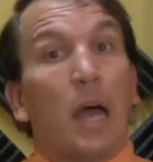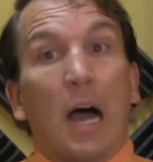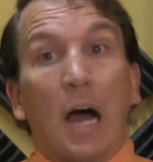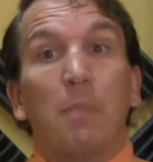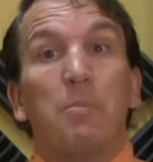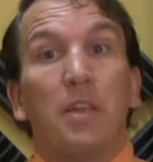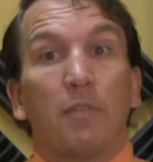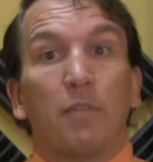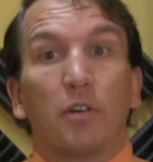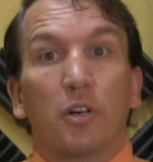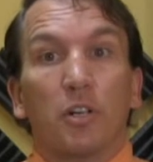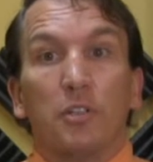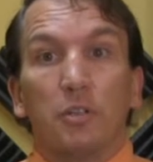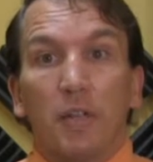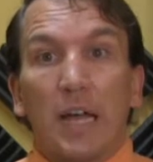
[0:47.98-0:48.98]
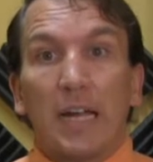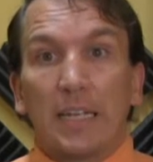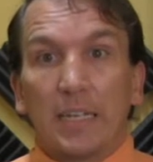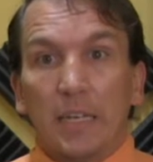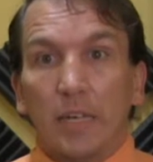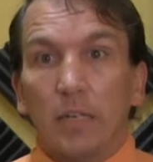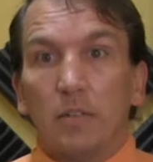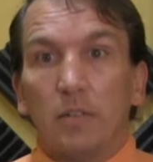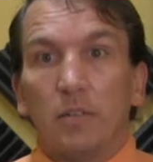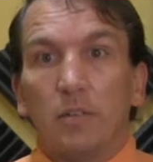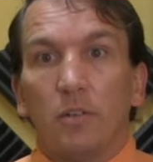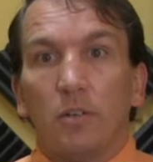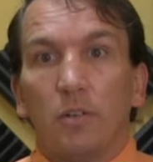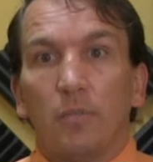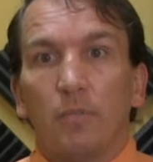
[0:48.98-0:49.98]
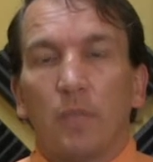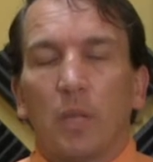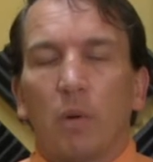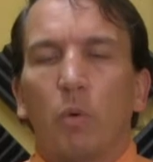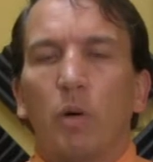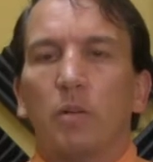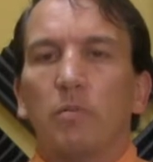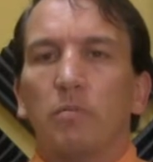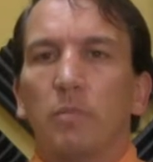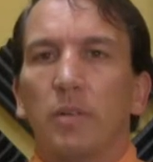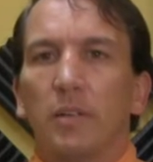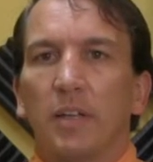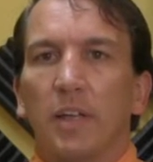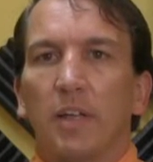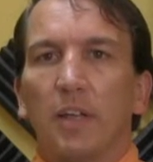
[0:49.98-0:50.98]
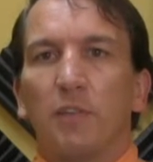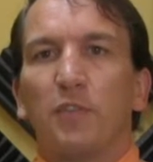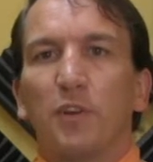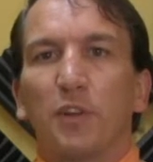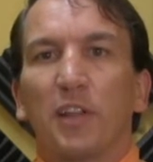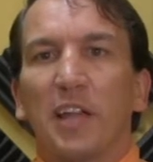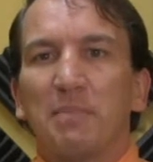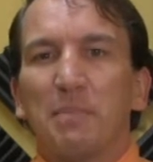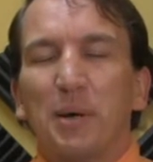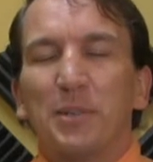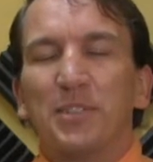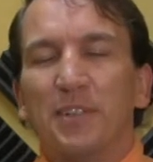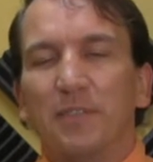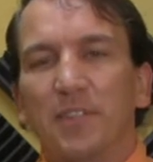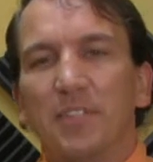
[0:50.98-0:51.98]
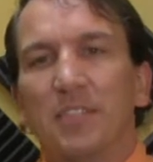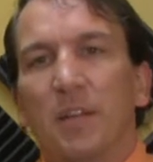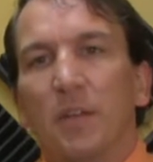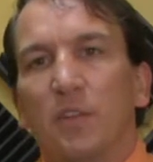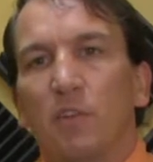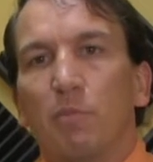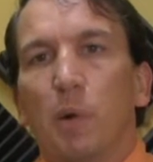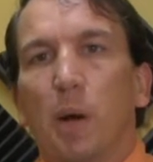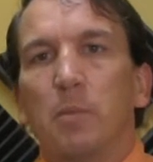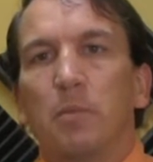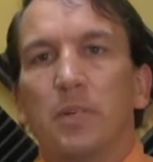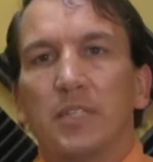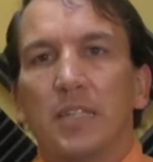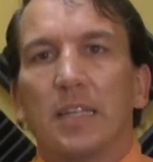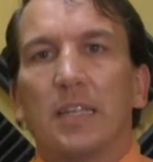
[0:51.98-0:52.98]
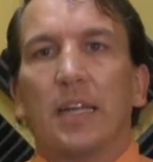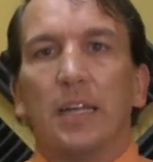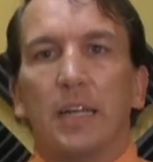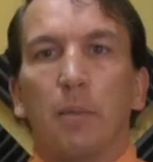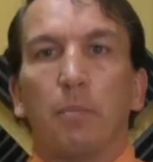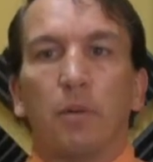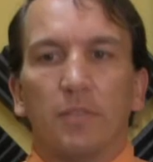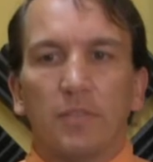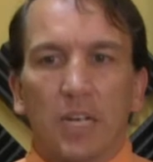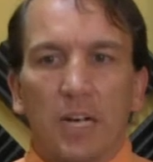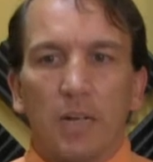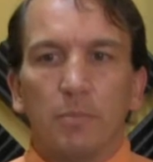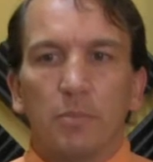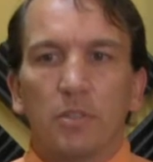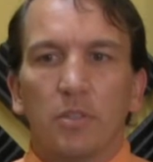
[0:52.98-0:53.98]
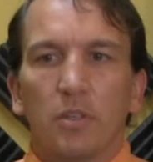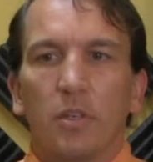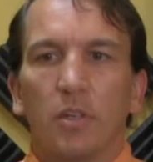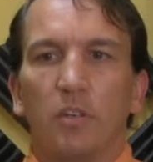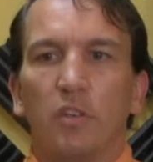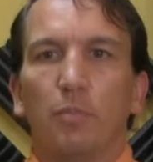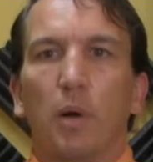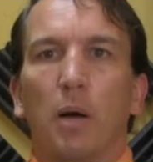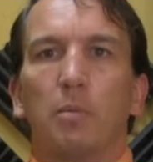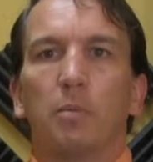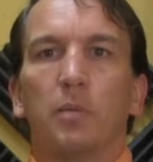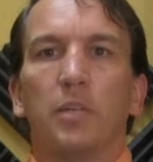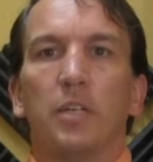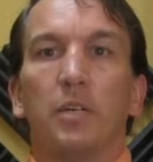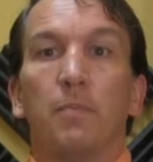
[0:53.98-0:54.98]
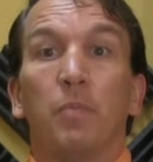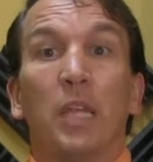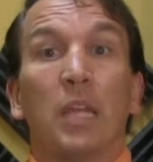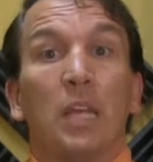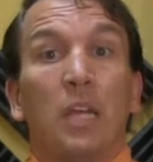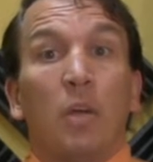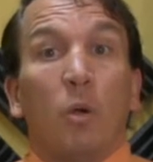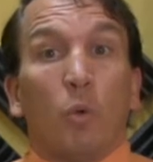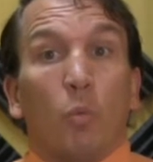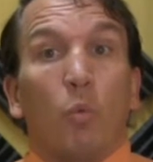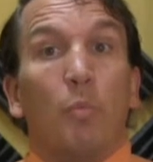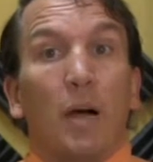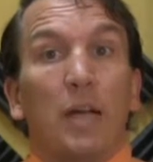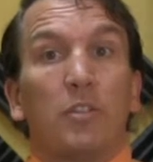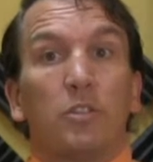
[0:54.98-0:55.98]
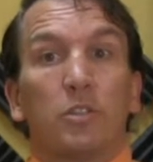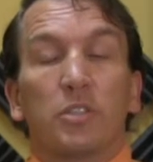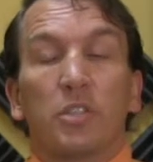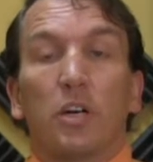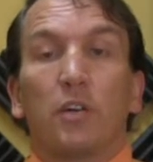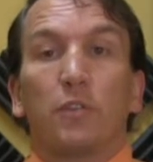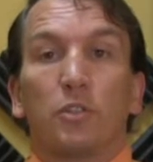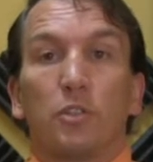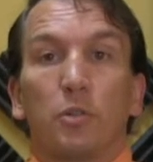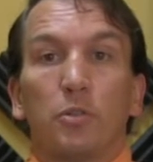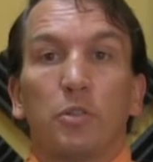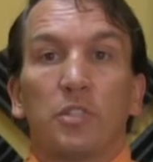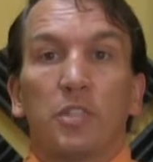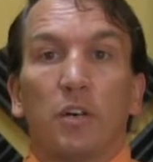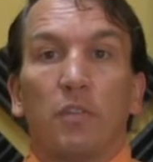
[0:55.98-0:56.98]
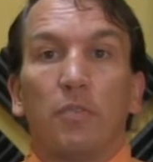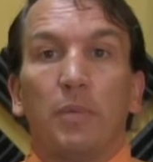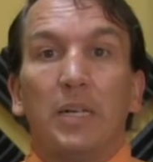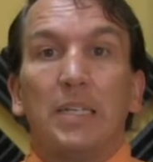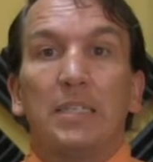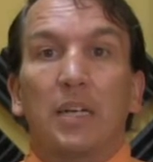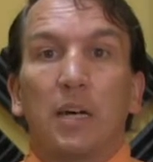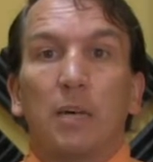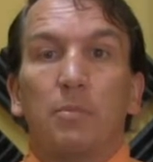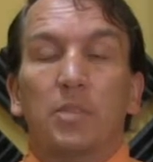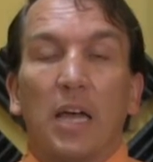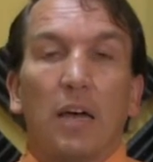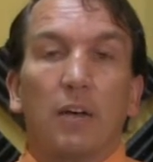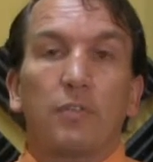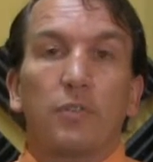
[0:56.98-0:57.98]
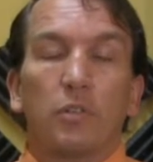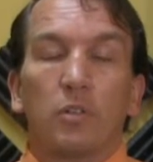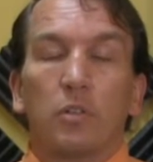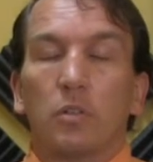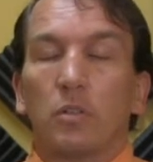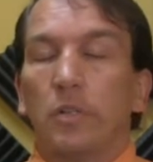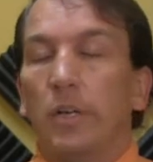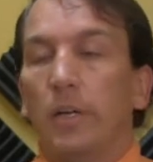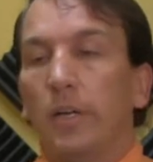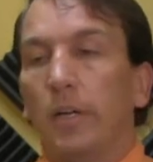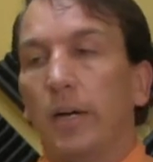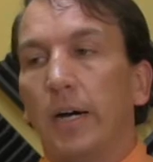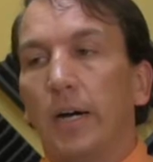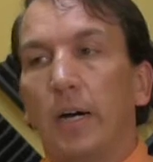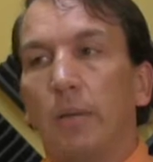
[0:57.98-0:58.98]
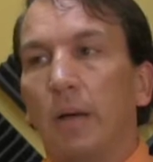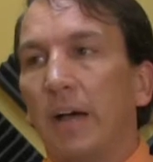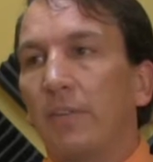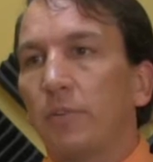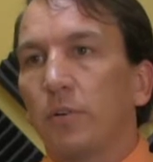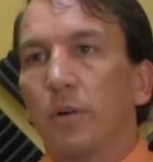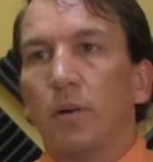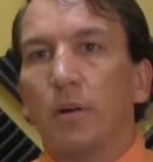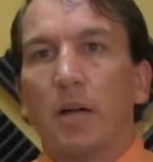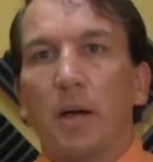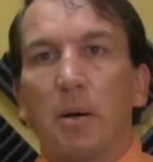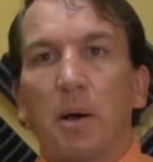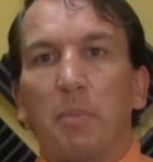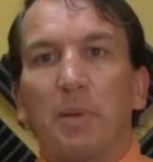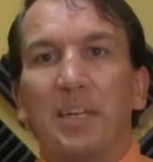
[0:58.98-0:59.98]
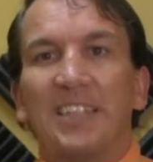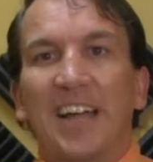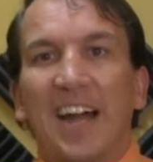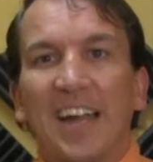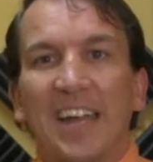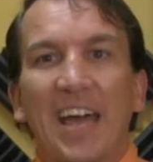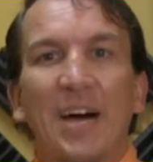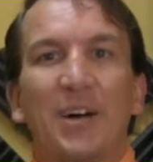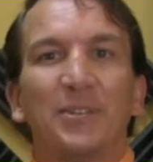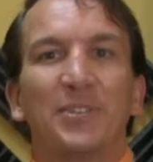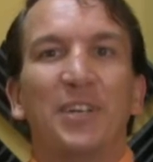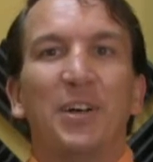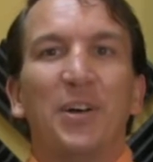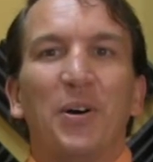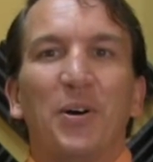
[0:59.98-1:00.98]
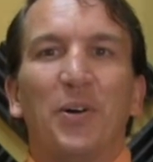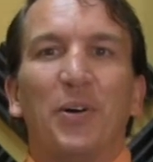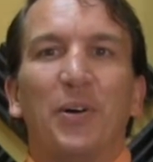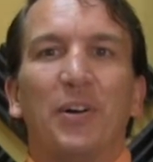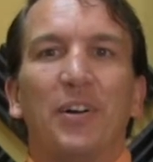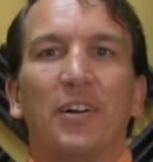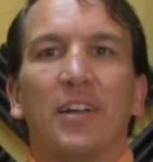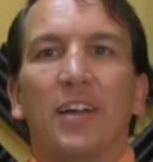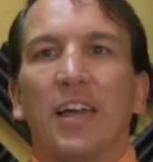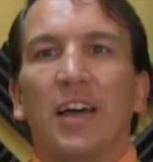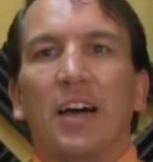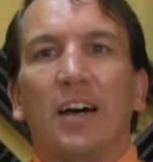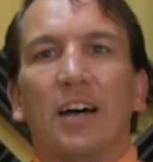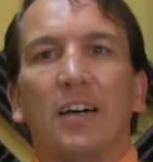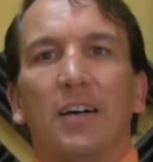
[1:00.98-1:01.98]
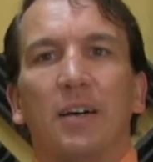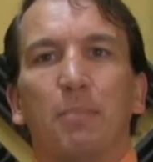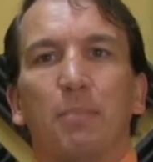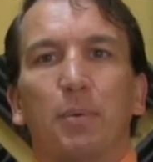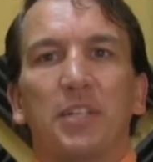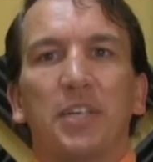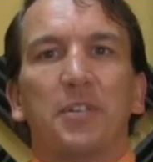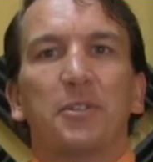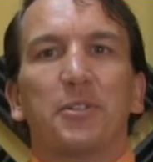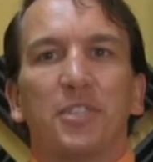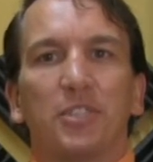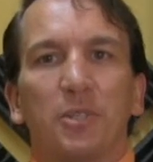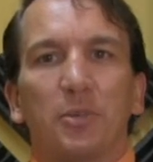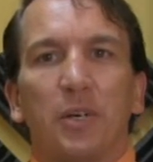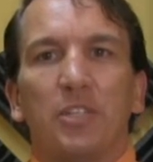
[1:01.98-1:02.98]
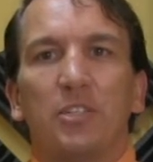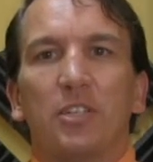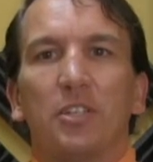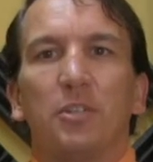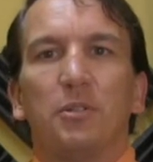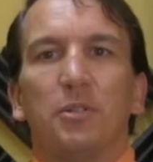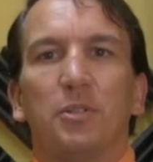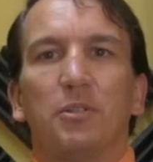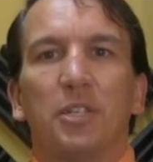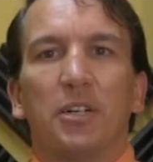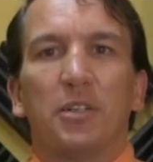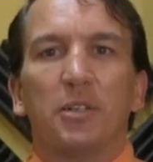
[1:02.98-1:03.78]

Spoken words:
I'm never going to do that again? Well, if you're like most of us, you've probably said that a number of times. You've probably reminded yourself or told yourself many times after a big night out or a particular situation, you tell